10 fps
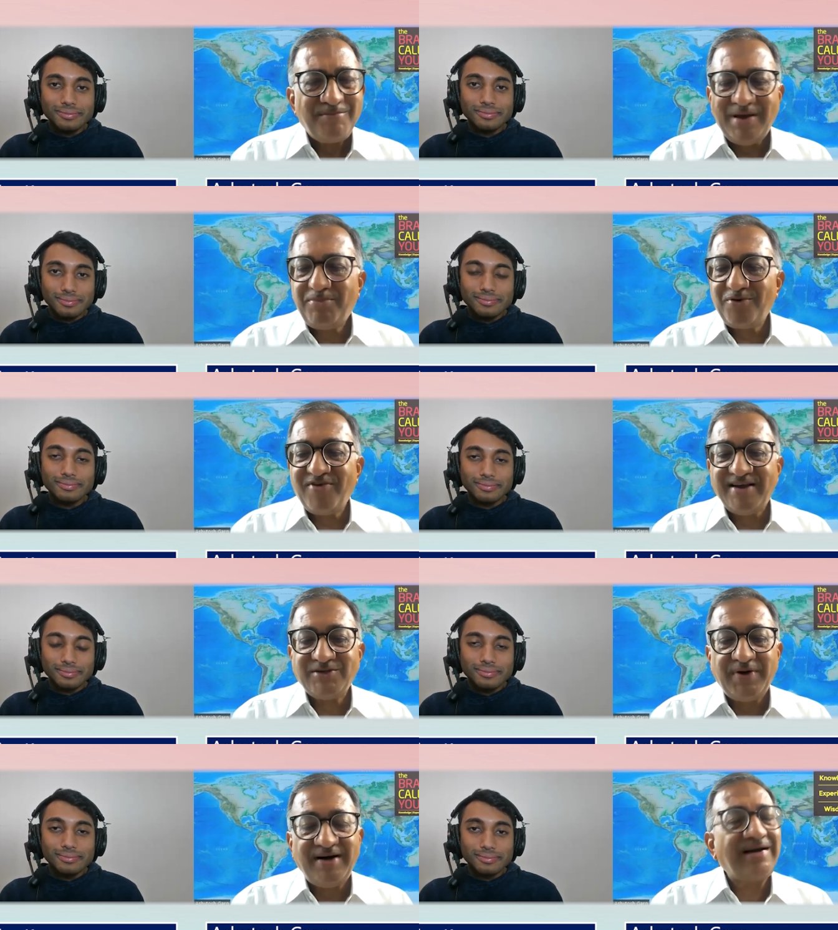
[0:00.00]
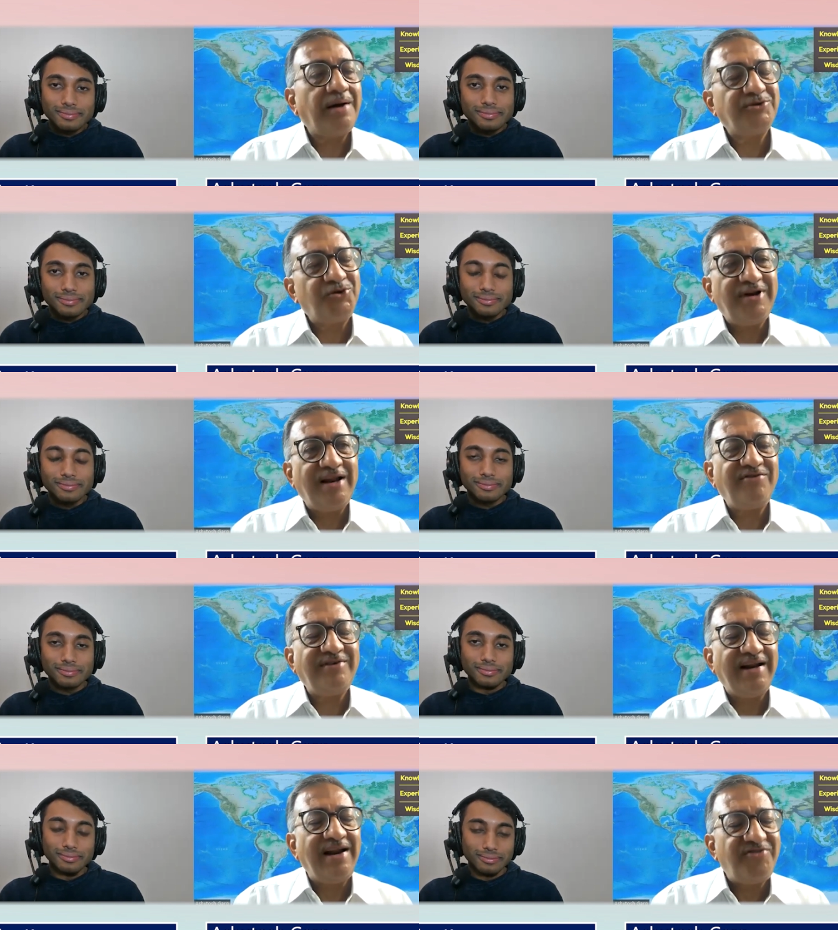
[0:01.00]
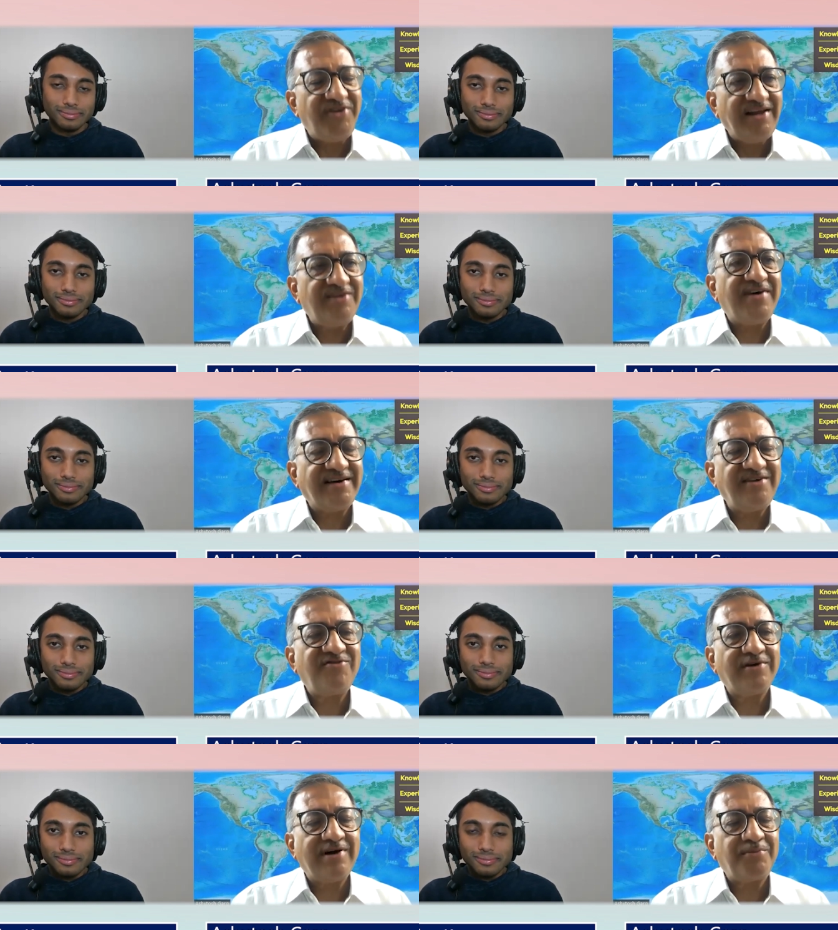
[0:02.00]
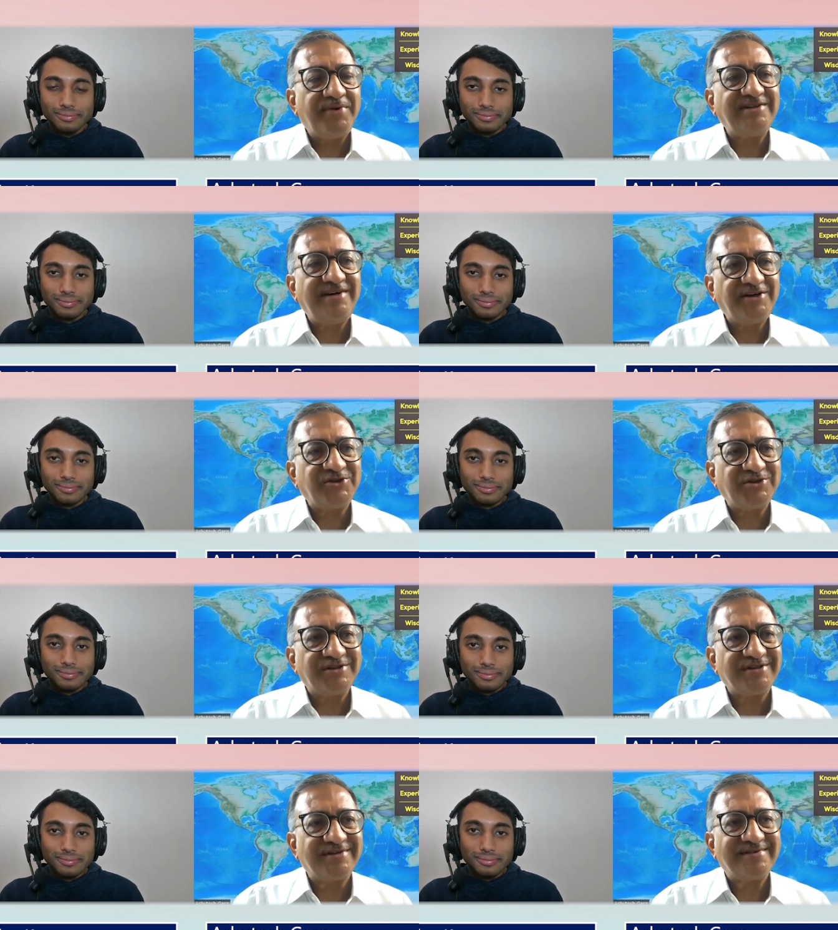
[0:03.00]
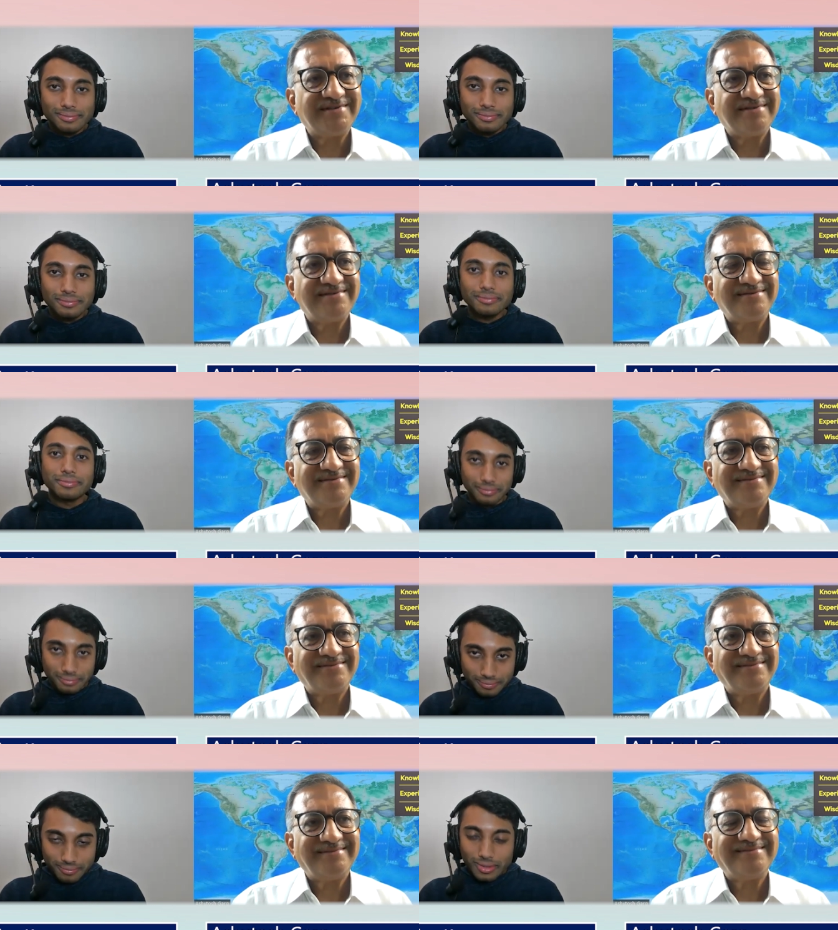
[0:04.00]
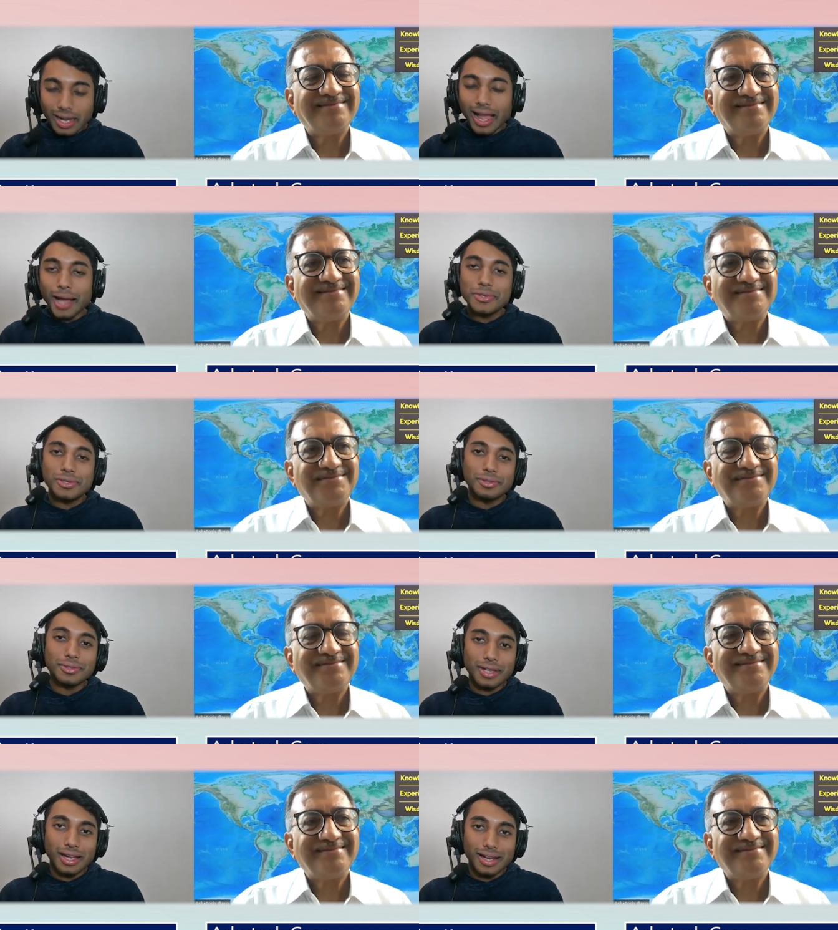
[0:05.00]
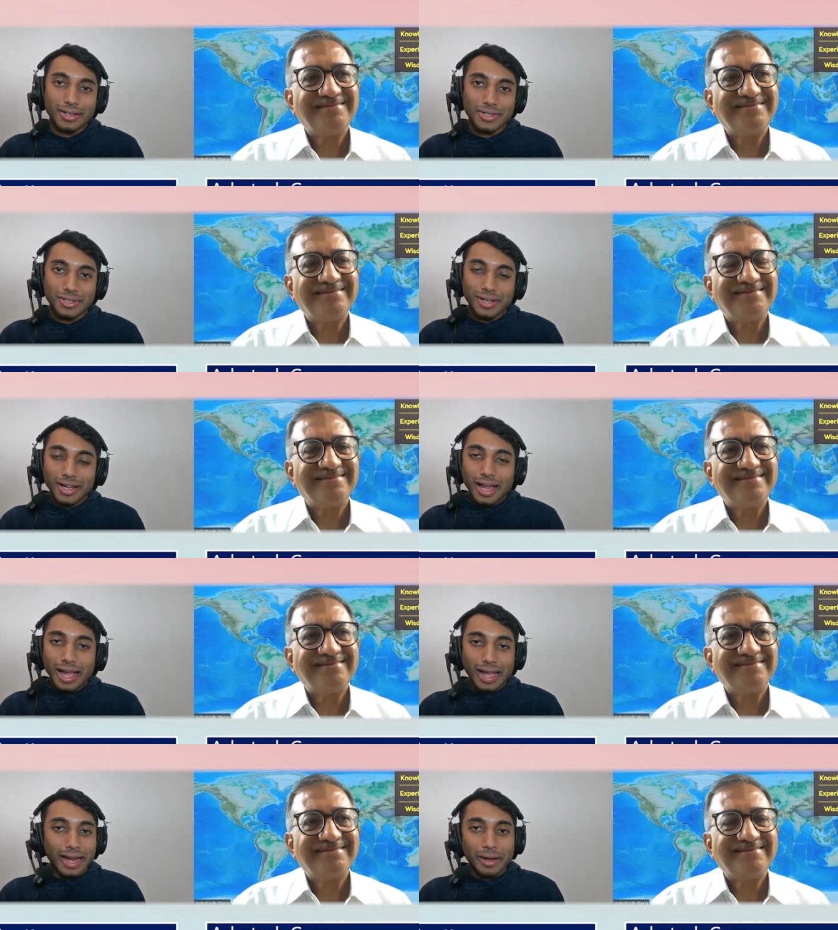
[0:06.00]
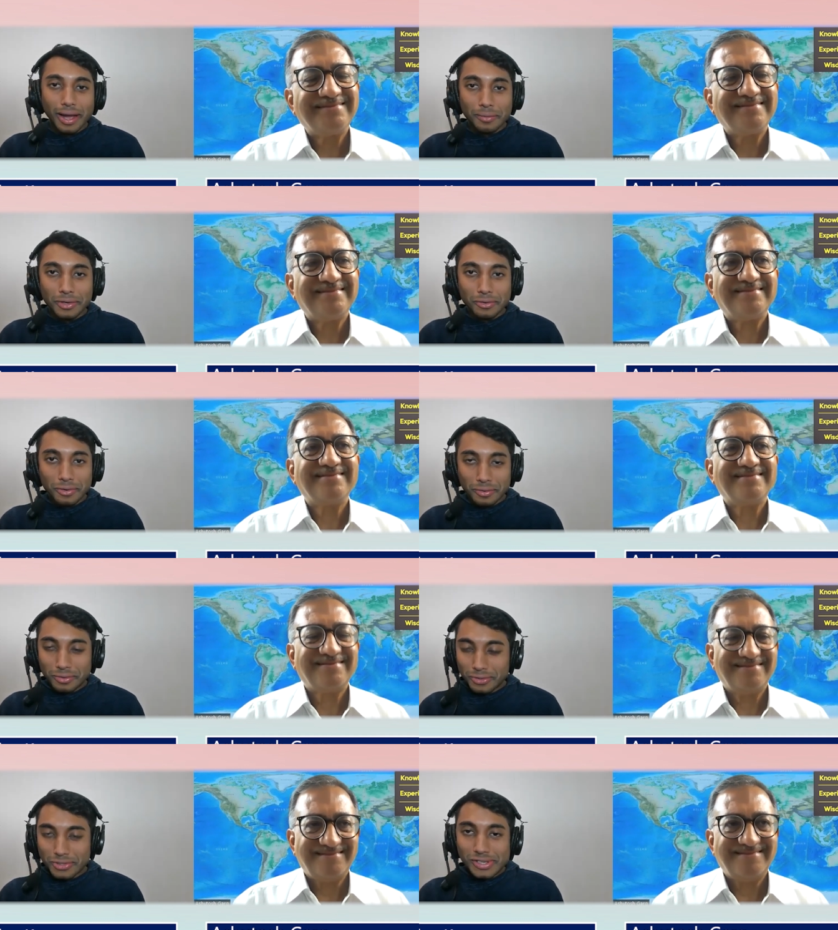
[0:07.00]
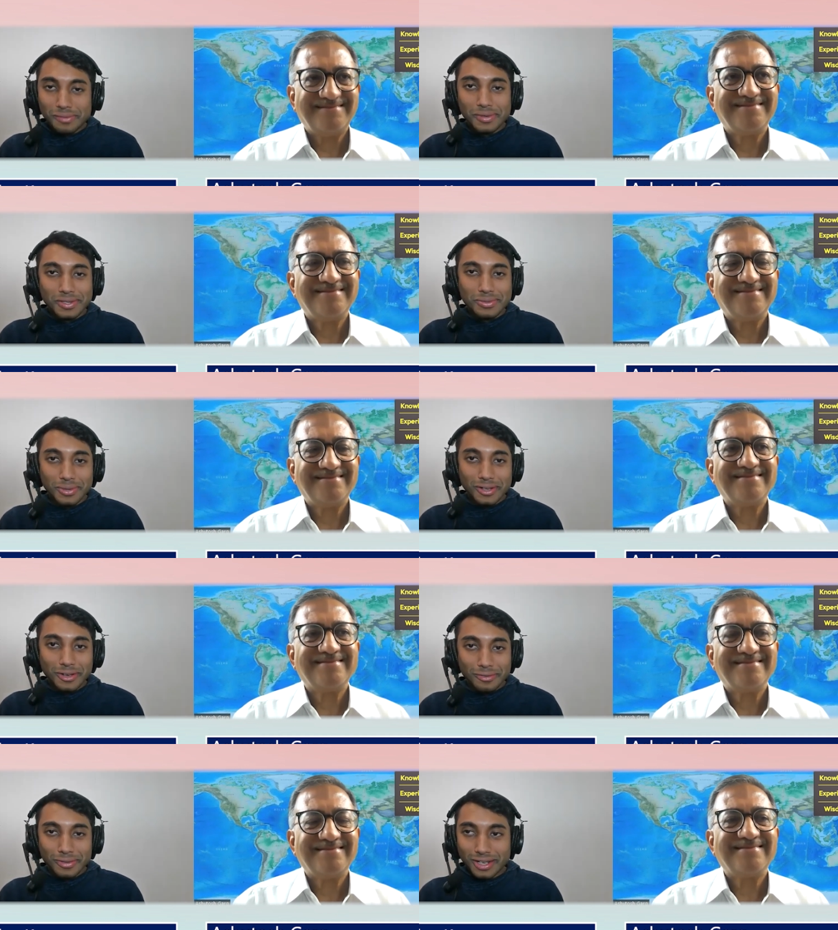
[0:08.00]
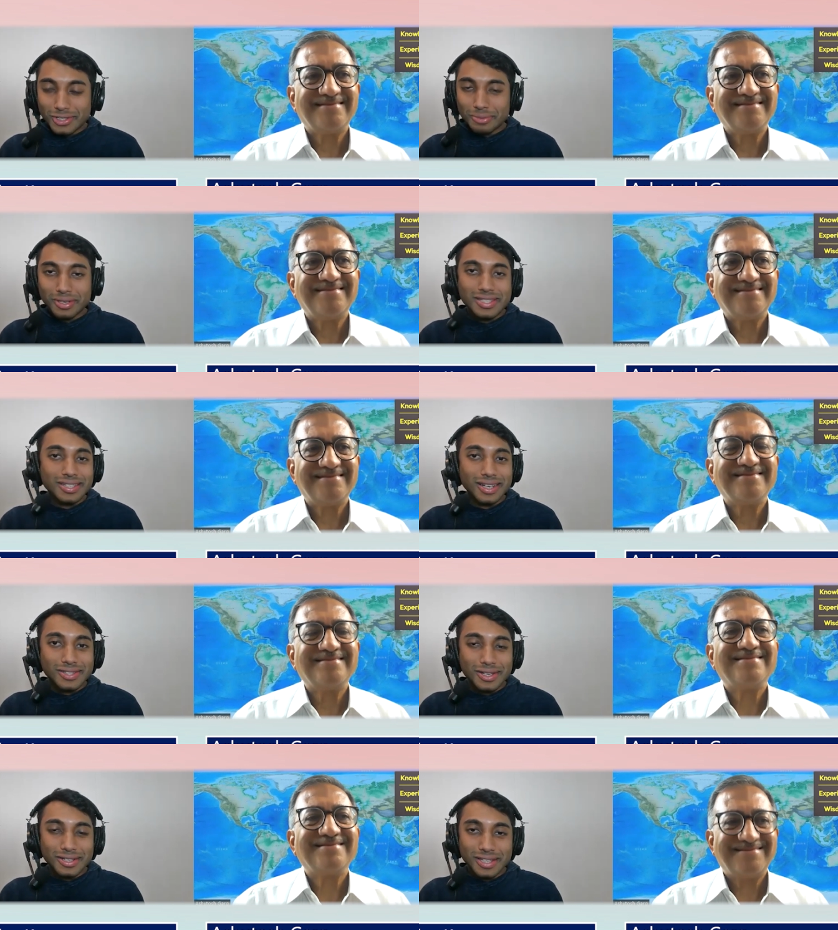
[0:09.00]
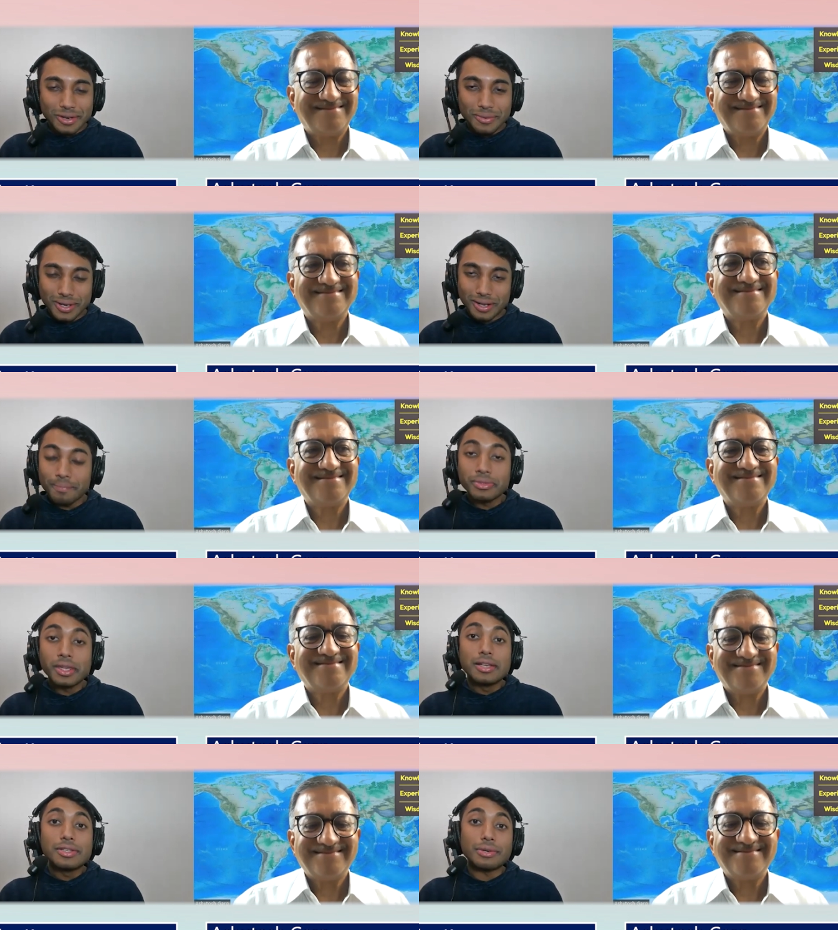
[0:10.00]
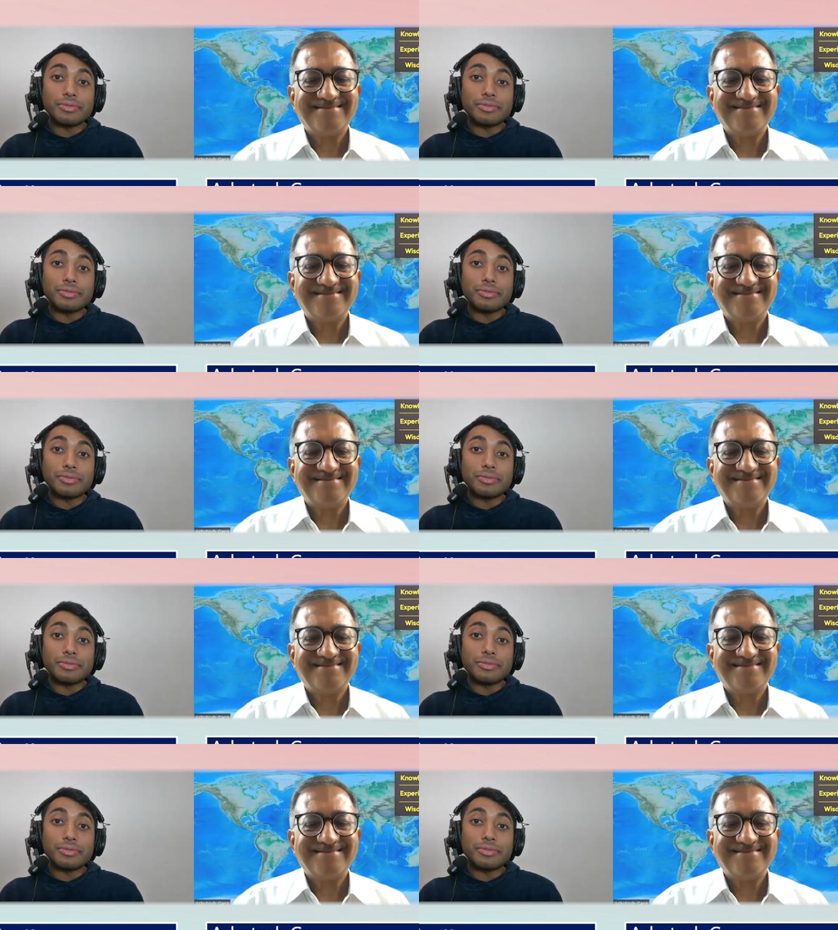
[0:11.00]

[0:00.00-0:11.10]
Speaker 1: people face when it comes to delivering effective presentations?
Speaker 2: Absolutely, Ash. And I would agree with your statement as well. You know, if you got too many slides, it's going to take a while. So